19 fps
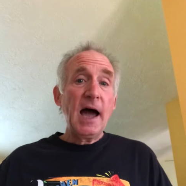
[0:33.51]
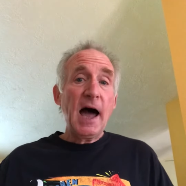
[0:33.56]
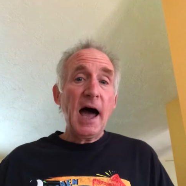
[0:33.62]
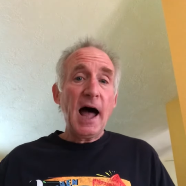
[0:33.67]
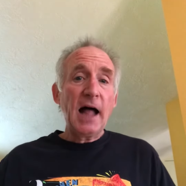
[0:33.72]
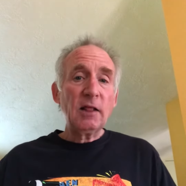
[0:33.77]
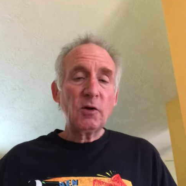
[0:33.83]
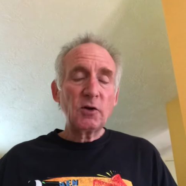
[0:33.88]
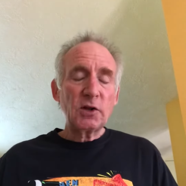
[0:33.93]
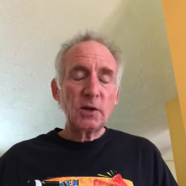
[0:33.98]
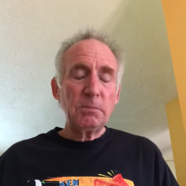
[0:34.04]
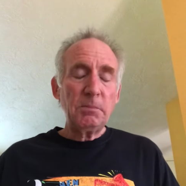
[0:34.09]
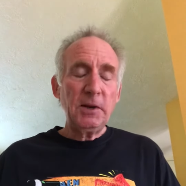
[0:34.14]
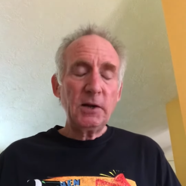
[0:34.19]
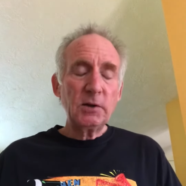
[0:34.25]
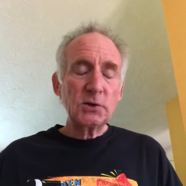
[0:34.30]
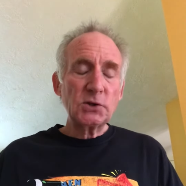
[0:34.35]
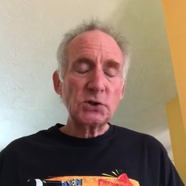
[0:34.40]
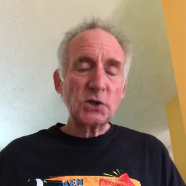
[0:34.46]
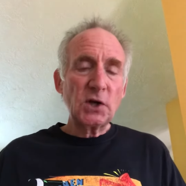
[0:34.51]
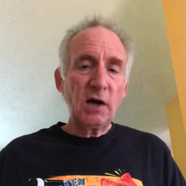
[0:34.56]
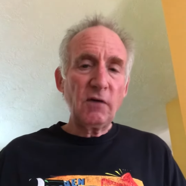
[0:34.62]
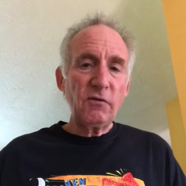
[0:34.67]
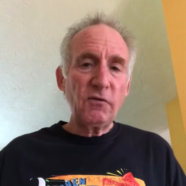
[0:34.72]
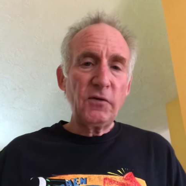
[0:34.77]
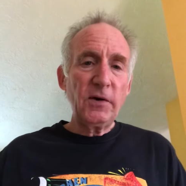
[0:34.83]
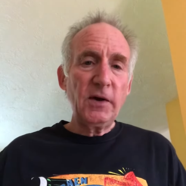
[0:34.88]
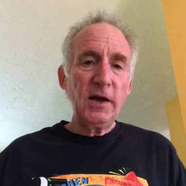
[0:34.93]
I looked at Peter's
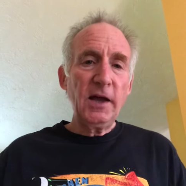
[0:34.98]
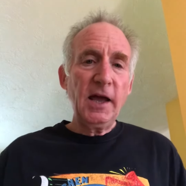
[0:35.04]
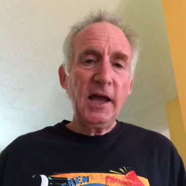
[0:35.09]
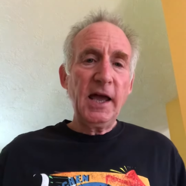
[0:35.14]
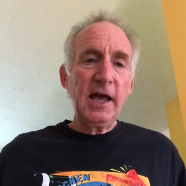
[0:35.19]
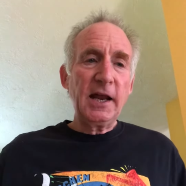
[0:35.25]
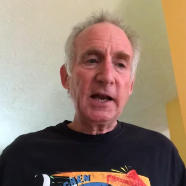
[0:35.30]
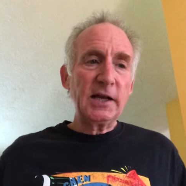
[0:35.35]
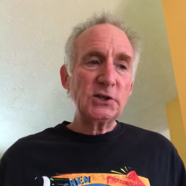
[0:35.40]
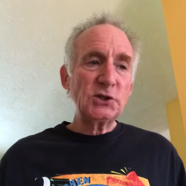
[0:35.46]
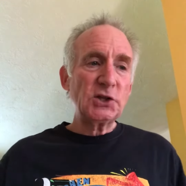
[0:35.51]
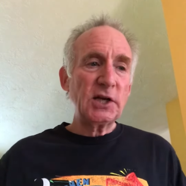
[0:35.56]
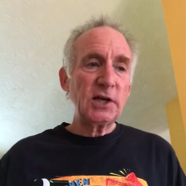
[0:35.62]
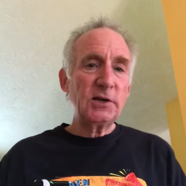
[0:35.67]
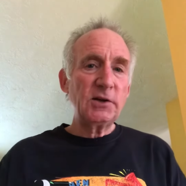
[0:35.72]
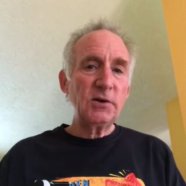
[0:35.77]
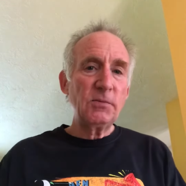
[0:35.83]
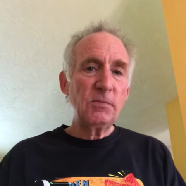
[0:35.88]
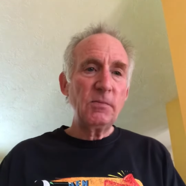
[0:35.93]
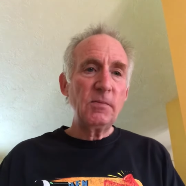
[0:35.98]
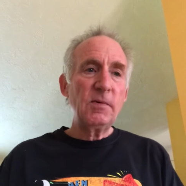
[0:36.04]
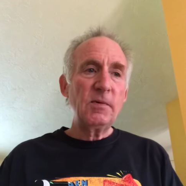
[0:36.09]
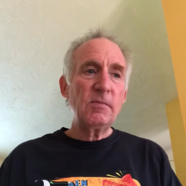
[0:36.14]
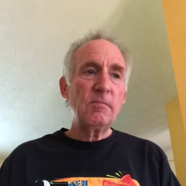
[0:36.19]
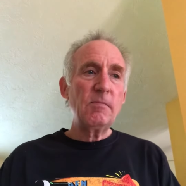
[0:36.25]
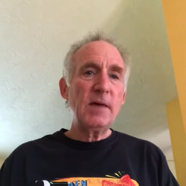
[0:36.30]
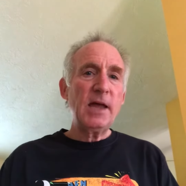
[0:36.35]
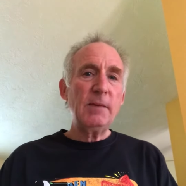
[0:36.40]
stuff and I said,
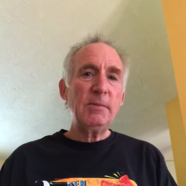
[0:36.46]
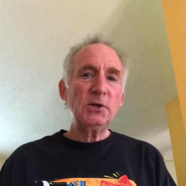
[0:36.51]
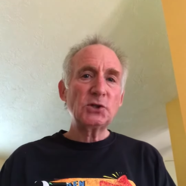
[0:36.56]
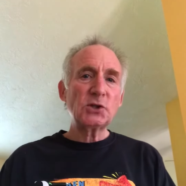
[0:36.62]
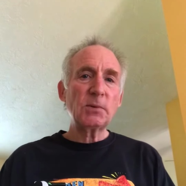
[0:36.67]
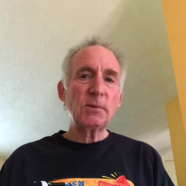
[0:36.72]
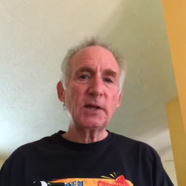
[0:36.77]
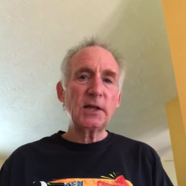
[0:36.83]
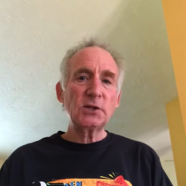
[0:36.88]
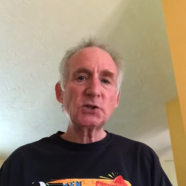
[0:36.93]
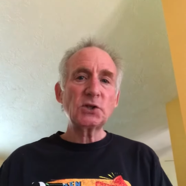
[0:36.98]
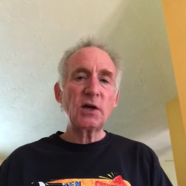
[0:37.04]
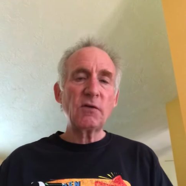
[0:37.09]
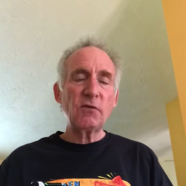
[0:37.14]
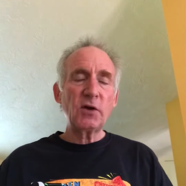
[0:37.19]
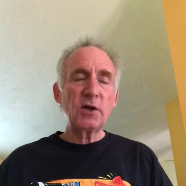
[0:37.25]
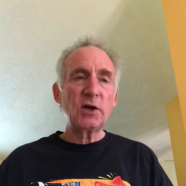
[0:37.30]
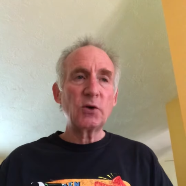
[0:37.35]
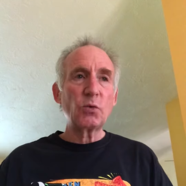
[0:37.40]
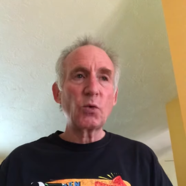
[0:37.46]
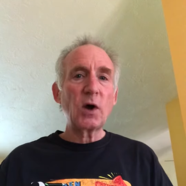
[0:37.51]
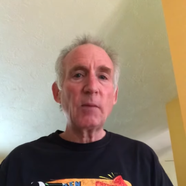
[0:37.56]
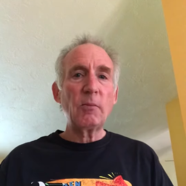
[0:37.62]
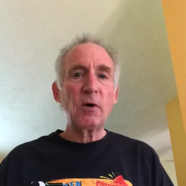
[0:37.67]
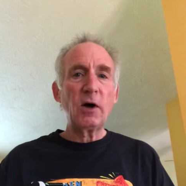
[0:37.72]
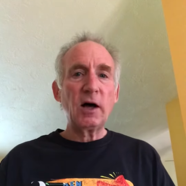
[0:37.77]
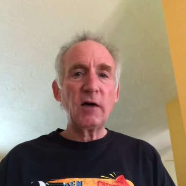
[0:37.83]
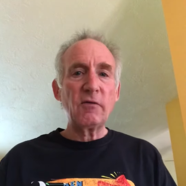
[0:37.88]
maybe some of that stuff can
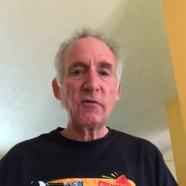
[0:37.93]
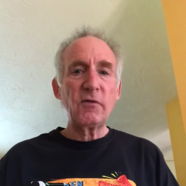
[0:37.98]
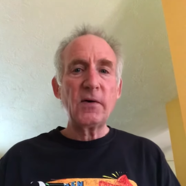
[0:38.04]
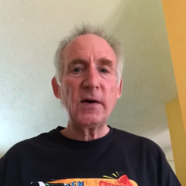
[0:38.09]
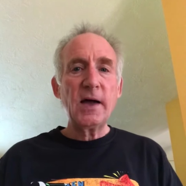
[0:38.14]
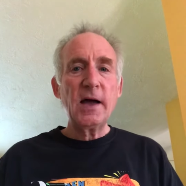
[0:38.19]
rub off.